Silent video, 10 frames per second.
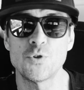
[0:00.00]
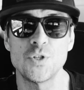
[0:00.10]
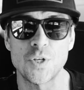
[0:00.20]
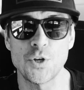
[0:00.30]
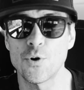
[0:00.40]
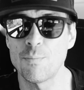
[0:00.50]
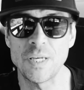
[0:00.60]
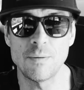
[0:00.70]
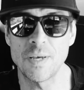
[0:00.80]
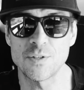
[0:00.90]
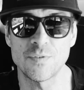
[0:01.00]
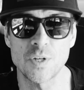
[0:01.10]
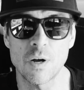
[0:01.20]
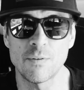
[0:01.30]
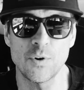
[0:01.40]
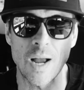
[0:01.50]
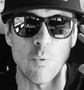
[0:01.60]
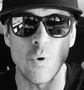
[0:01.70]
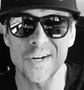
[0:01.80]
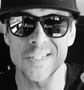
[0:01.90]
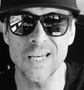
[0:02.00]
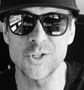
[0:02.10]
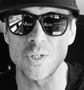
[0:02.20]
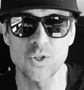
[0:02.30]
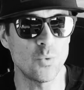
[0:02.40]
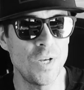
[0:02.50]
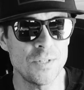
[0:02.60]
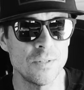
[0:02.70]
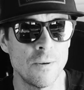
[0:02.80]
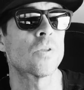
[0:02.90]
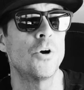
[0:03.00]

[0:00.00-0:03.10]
She's a European-based photographer. I want to say she's Swiss.